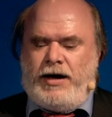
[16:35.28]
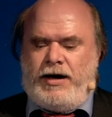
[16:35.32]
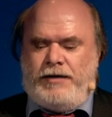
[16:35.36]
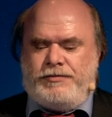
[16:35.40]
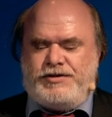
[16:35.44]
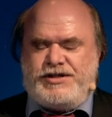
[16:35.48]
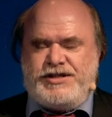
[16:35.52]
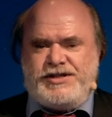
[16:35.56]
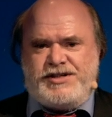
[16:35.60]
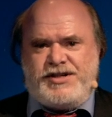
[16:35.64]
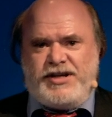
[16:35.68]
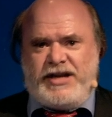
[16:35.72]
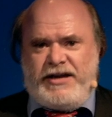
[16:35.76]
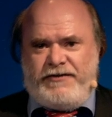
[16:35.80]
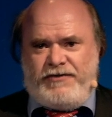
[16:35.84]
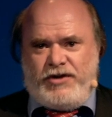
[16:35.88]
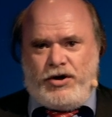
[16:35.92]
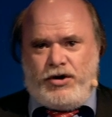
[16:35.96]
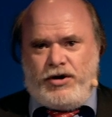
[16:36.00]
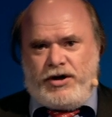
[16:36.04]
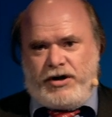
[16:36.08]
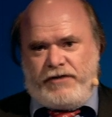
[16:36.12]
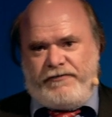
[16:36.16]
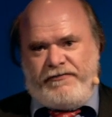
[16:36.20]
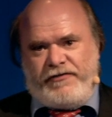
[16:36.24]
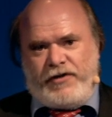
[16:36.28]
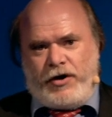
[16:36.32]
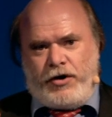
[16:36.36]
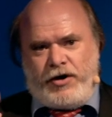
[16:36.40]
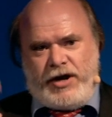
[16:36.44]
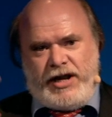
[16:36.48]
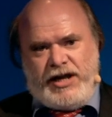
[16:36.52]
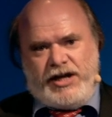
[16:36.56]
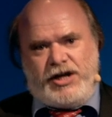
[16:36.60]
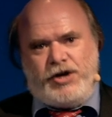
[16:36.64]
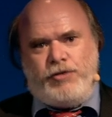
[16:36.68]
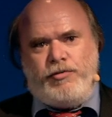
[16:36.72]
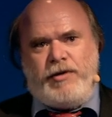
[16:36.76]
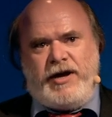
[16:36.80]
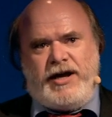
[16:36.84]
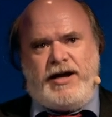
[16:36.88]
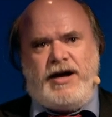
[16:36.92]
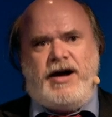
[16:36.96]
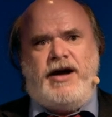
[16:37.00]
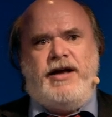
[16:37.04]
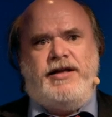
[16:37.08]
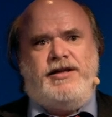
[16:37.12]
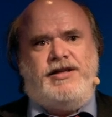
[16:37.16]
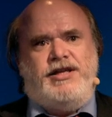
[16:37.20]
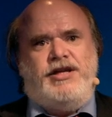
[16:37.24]
Just to give you a very quick
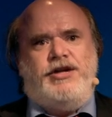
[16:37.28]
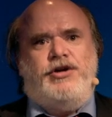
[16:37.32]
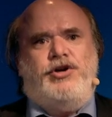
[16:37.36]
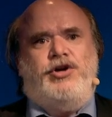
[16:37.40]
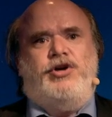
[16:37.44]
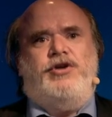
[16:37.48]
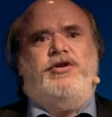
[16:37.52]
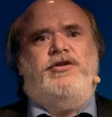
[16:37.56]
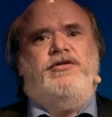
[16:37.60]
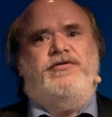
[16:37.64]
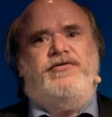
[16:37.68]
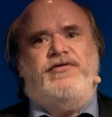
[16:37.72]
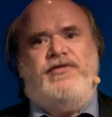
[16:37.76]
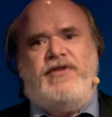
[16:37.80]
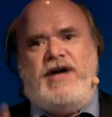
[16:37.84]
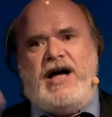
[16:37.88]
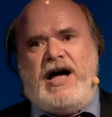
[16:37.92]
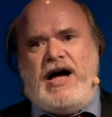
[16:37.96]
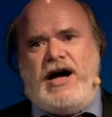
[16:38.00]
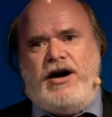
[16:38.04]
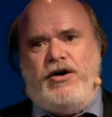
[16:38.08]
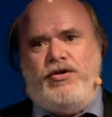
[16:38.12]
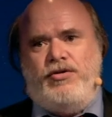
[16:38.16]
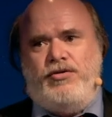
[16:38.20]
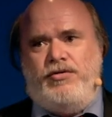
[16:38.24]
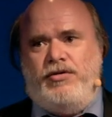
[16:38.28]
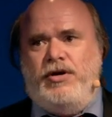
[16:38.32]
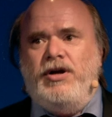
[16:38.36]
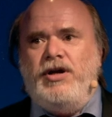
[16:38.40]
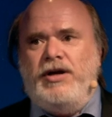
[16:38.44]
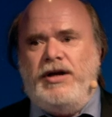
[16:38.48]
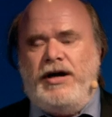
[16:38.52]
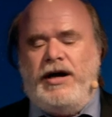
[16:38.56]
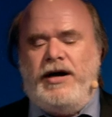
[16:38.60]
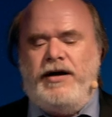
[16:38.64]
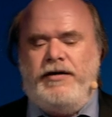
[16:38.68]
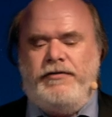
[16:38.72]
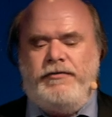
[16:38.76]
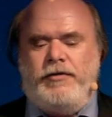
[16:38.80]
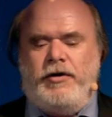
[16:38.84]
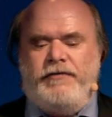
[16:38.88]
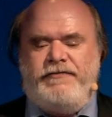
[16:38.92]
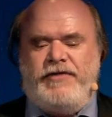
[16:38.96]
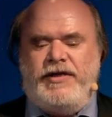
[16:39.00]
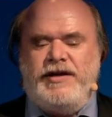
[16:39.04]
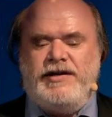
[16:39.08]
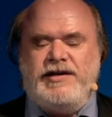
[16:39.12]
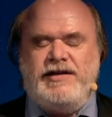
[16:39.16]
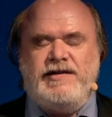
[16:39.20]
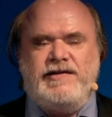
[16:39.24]
idea of how of
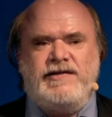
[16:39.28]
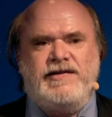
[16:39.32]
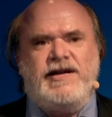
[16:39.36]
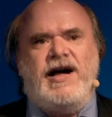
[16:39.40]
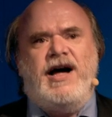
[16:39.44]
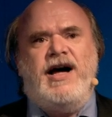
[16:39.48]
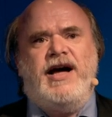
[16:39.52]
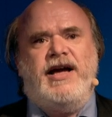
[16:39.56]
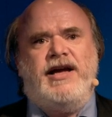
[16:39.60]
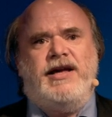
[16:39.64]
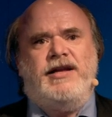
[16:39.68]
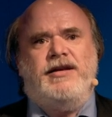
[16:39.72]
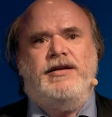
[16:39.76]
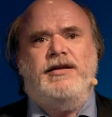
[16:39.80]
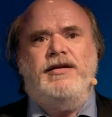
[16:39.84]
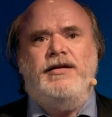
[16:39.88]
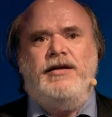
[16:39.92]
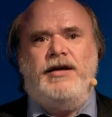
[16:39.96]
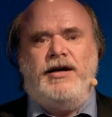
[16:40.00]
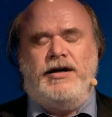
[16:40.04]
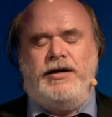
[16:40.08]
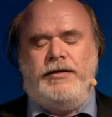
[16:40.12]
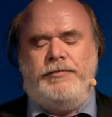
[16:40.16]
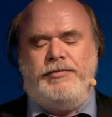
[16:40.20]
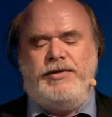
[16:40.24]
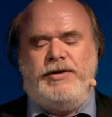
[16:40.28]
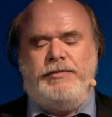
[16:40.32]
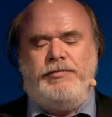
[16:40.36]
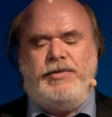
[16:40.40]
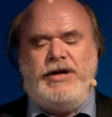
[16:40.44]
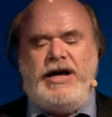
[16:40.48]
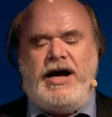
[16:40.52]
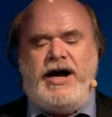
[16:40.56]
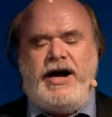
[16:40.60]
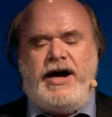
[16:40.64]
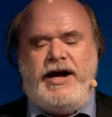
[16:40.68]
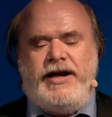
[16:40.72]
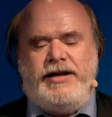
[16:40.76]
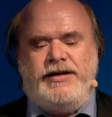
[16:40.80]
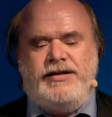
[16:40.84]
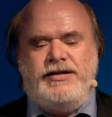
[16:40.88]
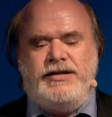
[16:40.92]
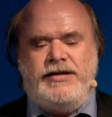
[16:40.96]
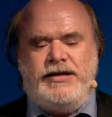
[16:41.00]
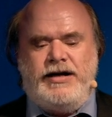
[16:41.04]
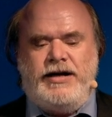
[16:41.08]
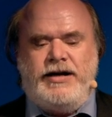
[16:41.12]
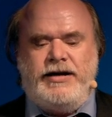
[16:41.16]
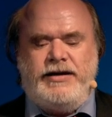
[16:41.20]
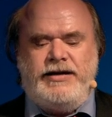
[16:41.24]
the design
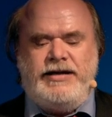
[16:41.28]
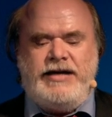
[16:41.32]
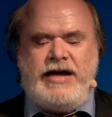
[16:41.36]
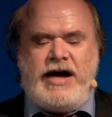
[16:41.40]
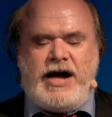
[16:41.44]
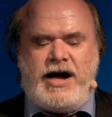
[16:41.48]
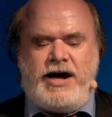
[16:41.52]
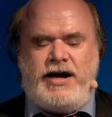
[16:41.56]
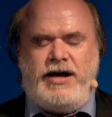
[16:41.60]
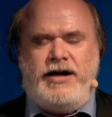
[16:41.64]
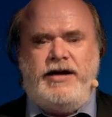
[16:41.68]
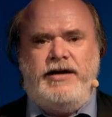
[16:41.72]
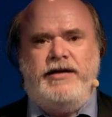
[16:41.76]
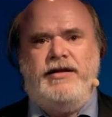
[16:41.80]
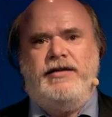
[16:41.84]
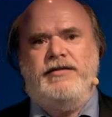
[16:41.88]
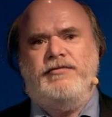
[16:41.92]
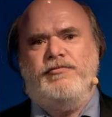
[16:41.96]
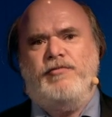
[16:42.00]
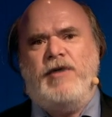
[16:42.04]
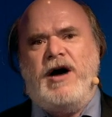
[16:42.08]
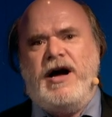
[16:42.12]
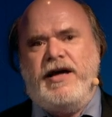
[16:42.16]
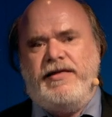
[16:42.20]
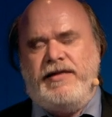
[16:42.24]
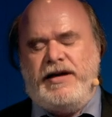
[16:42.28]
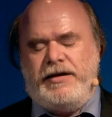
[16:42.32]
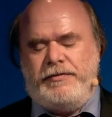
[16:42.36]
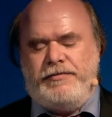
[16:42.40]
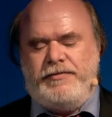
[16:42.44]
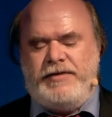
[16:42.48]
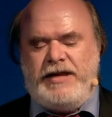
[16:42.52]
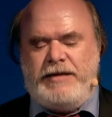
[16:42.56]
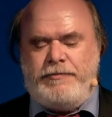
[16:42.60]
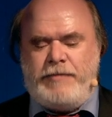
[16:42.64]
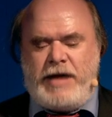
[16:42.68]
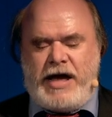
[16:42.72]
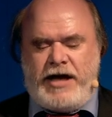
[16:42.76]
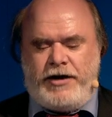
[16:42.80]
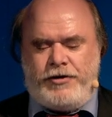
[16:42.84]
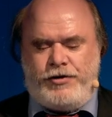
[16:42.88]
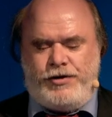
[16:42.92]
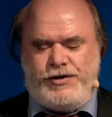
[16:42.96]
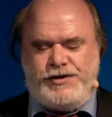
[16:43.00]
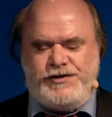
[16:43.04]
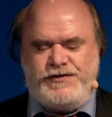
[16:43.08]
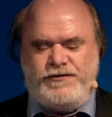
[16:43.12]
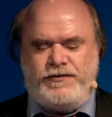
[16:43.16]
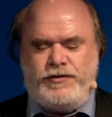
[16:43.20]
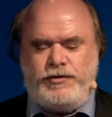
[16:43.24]
behind Chiara and why that
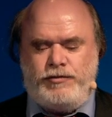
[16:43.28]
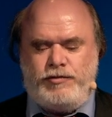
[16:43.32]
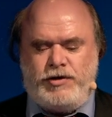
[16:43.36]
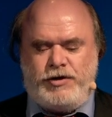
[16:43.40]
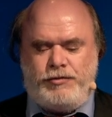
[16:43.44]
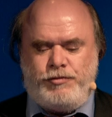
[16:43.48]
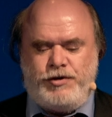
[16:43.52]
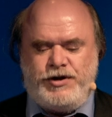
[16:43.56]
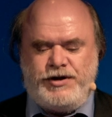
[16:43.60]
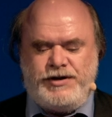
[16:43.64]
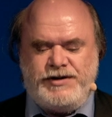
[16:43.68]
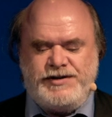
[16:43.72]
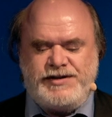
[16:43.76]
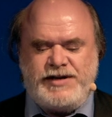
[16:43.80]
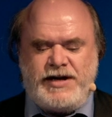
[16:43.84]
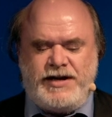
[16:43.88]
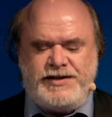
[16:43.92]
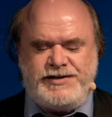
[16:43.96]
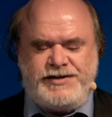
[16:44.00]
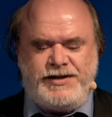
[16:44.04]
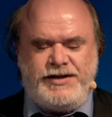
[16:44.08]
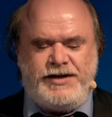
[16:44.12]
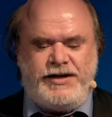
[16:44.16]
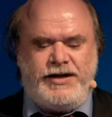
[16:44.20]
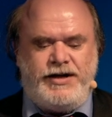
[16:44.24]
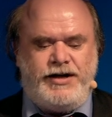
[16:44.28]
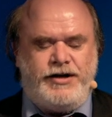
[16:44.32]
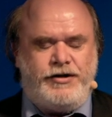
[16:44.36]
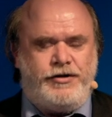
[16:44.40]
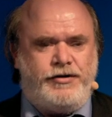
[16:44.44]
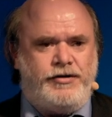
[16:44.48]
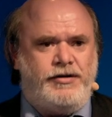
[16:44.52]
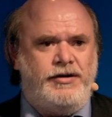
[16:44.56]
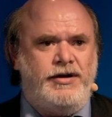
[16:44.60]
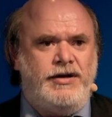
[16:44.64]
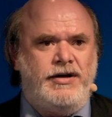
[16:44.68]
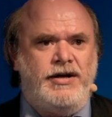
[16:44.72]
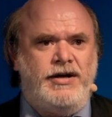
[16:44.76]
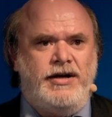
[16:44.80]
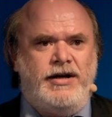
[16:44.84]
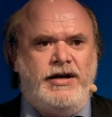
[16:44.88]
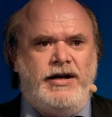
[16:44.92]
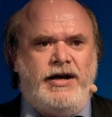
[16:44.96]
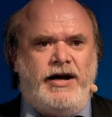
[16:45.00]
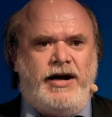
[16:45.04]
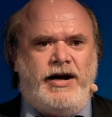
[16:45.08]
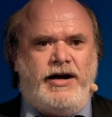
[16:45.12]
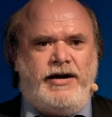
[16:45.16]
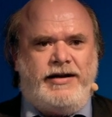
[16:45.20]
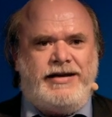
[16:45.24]
matters for what we're discussing here,
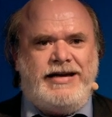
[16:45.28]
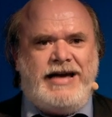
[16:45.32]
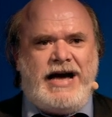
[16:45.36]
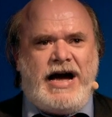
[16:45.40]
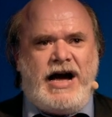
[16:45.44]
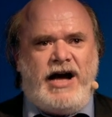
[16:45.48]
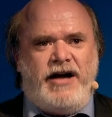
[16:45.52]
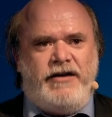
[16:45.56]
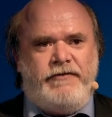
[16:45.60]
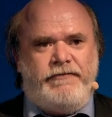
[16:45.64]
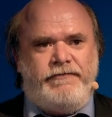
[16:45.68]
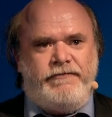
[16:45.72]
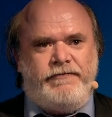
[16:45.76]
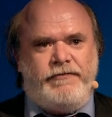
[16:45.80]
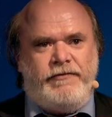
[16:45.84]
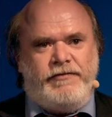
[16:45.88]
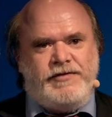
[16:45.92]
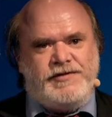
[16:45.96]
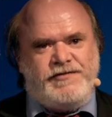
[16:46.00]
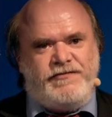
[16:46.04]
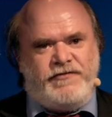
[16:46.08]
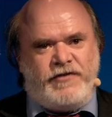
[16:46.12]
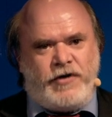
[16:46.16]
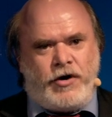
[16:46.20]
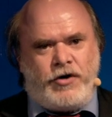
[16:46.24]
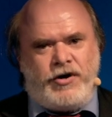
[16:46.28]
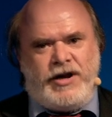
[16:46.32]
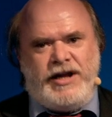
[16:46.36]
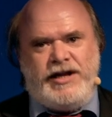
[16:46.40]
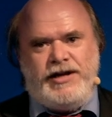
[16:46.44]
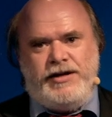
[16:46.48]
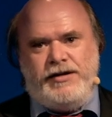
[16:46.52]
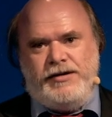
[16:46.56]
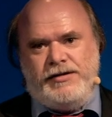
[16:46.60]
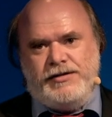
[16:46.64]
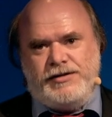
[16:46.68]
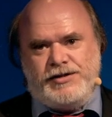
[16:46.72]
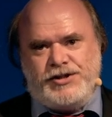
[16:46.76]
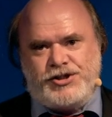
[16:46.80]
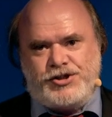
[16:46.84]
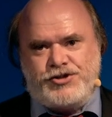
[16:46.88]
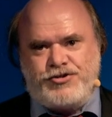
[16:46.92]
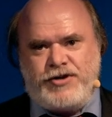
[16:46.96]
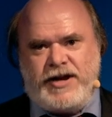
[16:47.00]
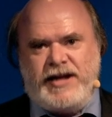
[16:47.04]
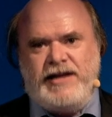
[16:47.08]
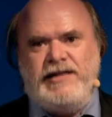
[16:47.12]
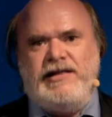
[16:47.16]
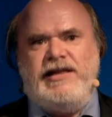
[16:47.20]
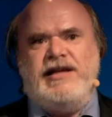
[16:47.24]
Chiara very
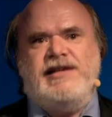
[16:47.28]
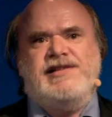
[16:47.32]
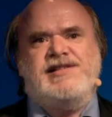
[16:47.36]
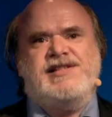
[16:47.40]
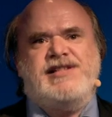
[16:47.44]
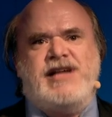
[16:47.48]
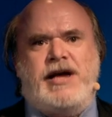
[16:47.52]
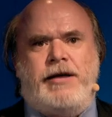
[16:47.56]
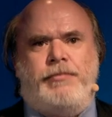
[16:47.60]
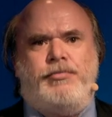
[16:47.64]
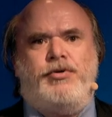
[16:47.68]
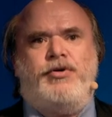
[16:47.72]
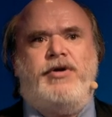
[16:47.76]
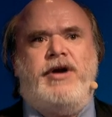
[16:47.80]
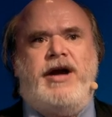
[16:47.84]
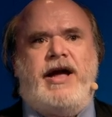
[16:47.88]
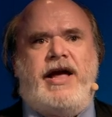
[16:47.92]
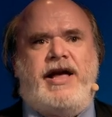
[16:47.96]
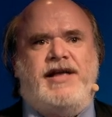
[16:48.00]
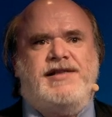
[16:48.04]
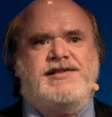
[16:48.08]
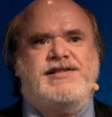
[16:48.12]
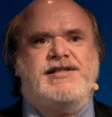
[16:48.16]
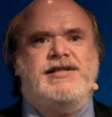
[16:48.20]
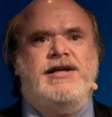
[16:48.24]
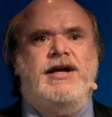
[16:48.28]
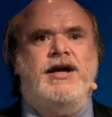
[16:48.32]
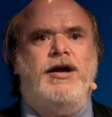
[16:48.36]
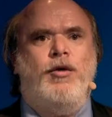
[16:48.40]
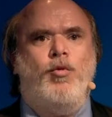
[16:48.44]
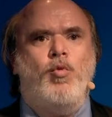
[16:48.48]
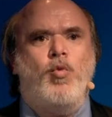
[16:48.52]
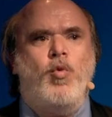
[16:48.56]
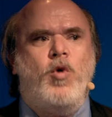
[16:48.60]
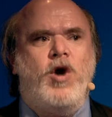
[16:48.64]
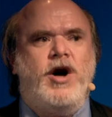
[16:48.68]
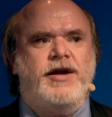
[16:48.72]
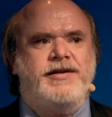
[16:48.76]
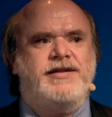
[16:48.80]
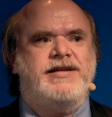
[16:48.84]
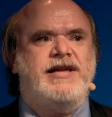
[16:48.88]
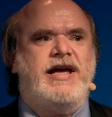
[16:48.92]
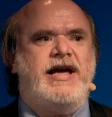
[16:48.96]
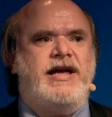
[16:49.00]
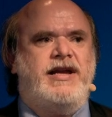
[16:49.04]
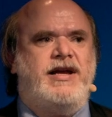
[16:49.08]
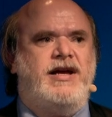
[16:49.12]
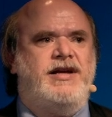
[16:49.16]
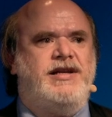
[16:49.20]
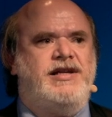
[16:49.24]
strictly separates what
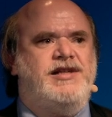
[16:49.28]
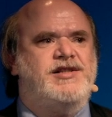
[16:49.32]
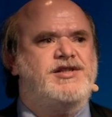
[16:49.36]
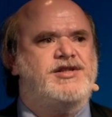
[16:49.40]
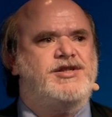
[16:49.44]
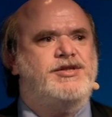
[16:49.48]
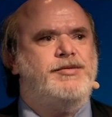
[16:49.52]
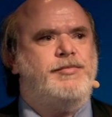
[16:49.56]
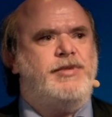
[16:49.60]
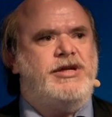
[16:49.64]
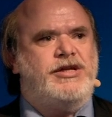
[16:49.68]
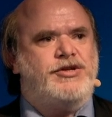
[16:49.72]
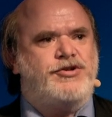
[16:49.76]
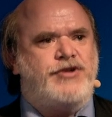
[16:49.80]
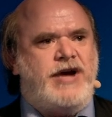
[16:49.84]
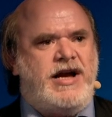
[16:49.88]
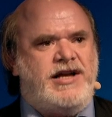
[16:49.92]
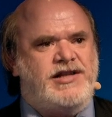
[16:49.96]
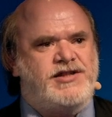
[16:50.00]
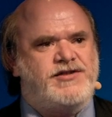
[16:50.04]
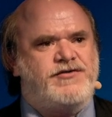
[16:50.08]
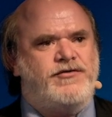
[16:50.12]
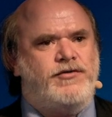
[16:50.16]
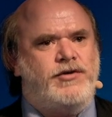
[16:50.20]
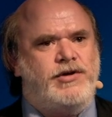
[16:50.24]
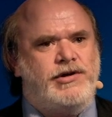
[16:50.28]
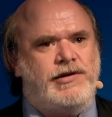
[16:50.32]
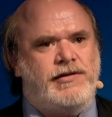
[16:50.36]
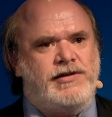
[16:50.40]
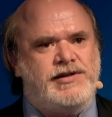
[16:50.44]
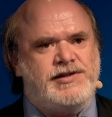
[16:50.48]
data needs to be transferred.